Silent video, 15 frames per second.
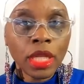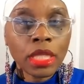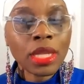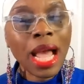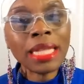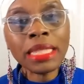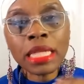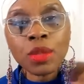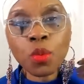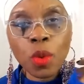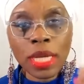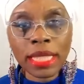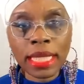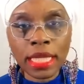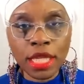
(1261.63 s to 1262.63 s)
So I just
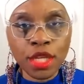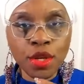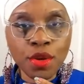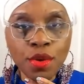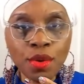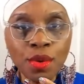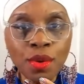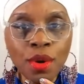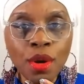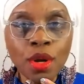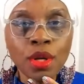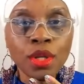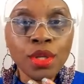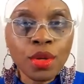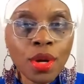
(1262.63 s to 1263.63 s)
wanted to
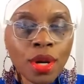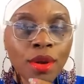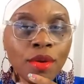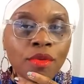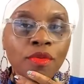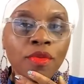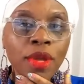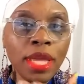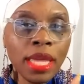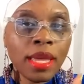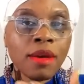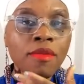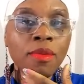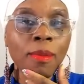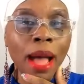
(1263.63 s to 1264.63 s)
sort of
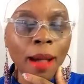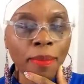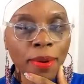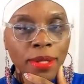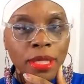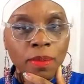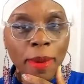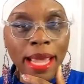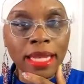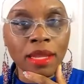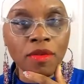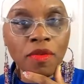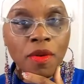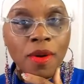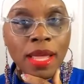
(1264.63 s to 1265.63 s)
give my
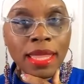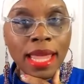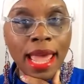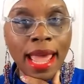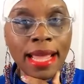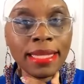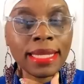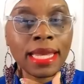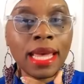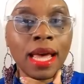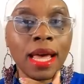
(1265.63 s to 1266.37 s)
perspective on that.